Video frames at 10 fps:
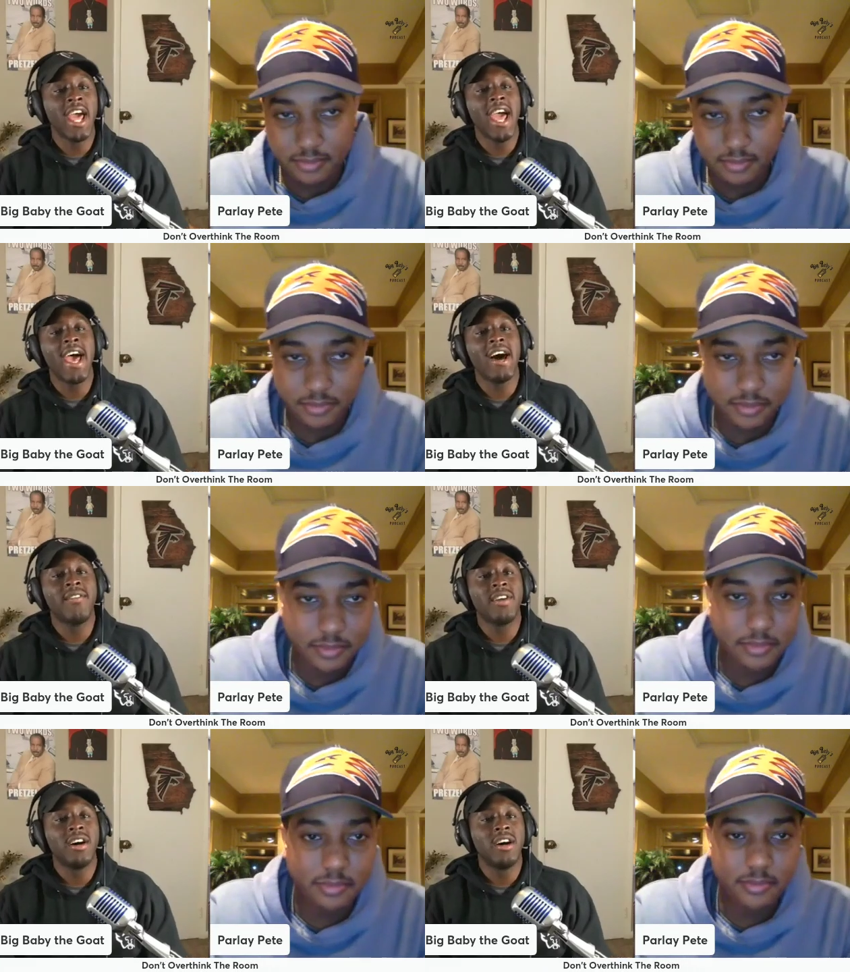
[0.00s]

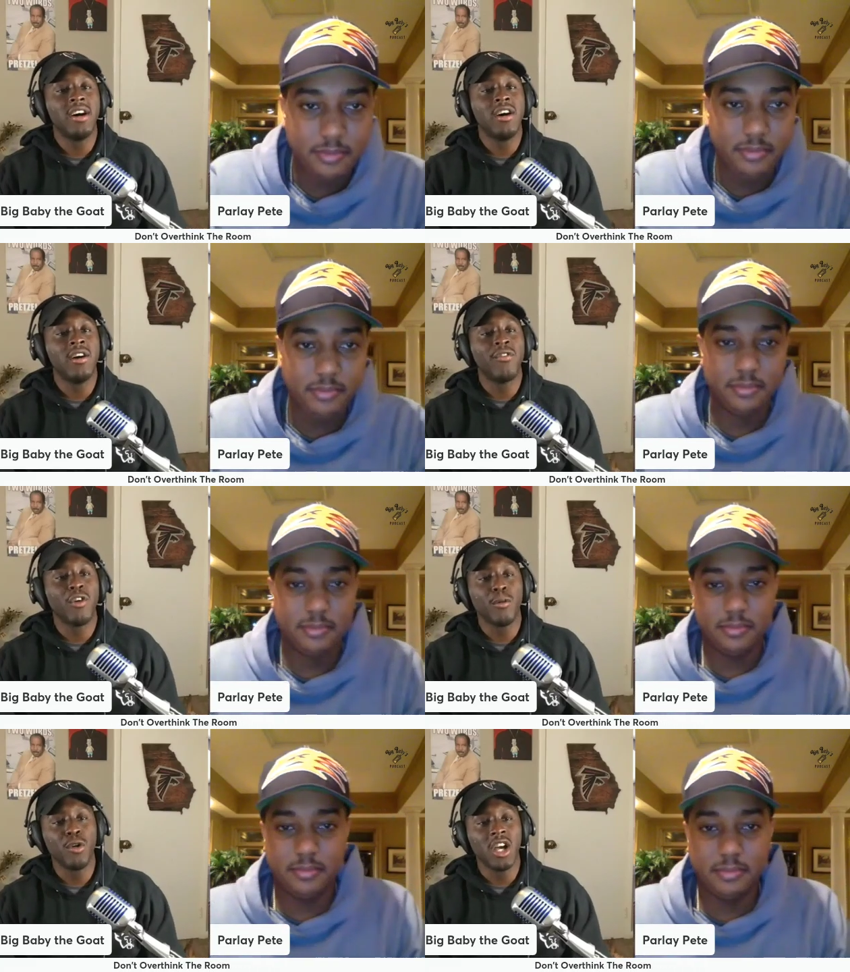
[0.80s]
Speaker 1: have a
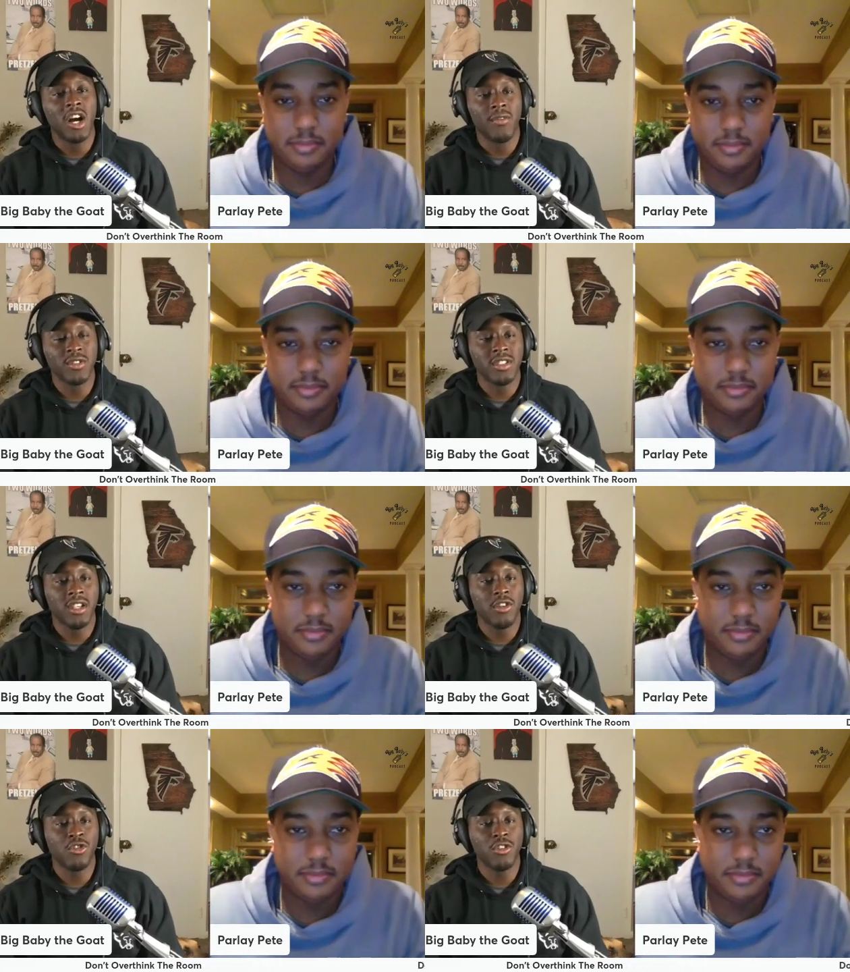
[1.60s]
verbal
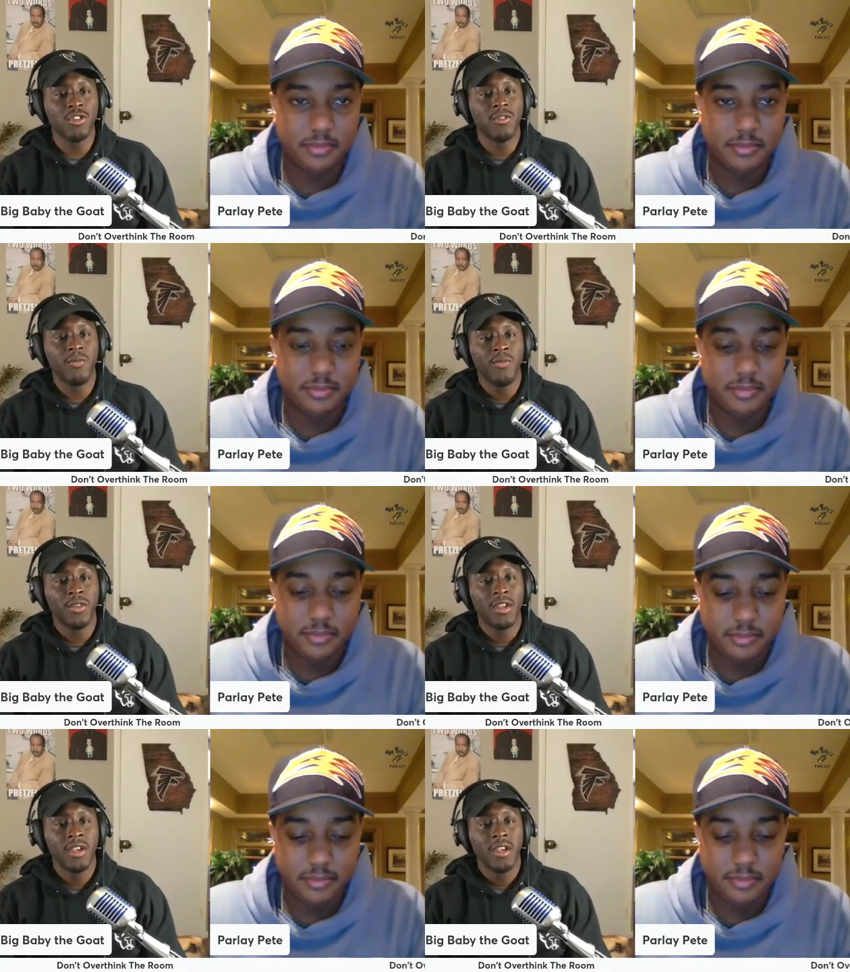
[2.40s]
confrontation
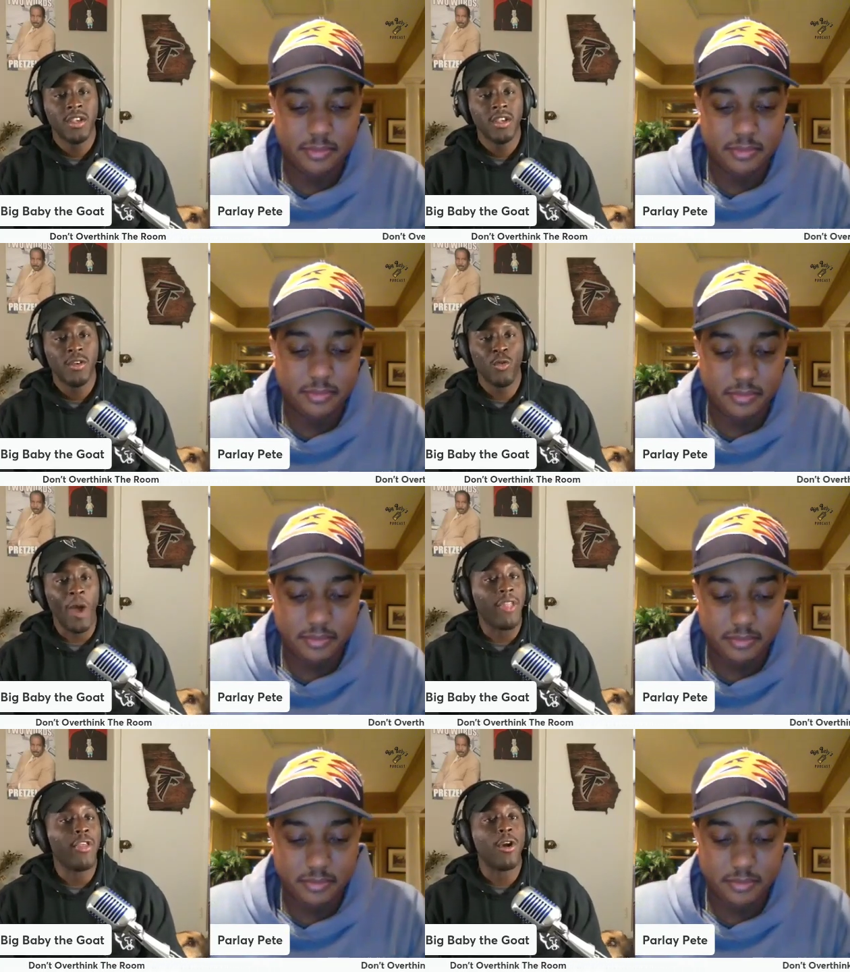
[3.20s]

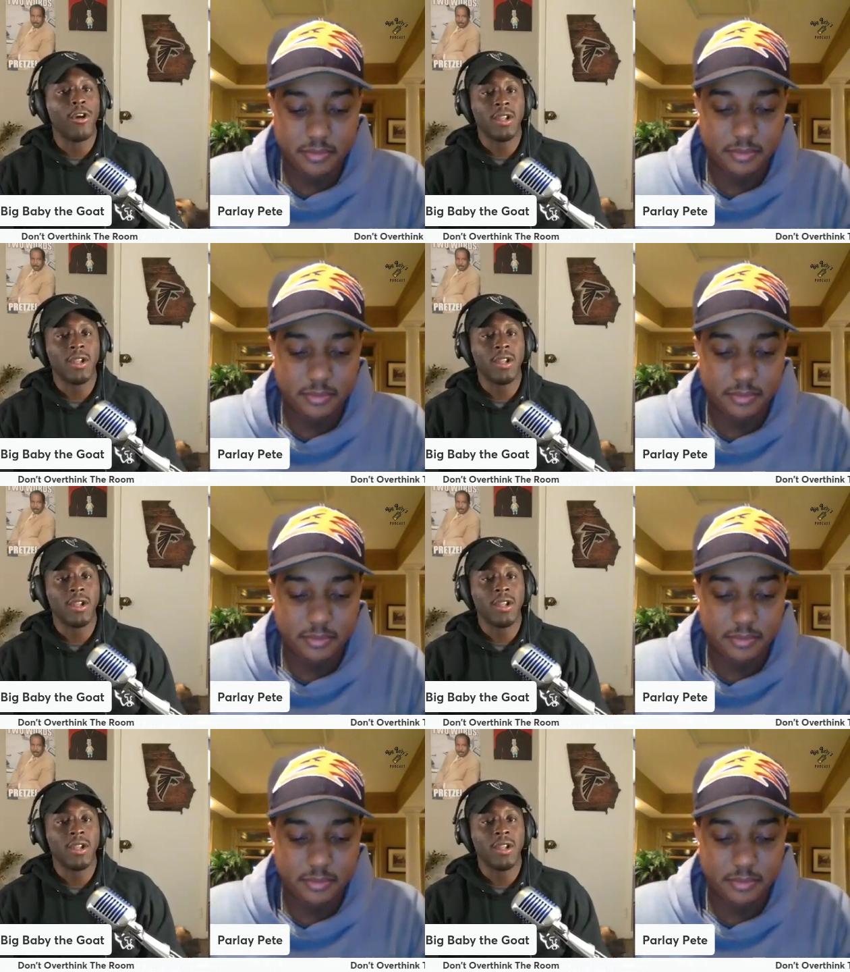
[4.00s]
right there.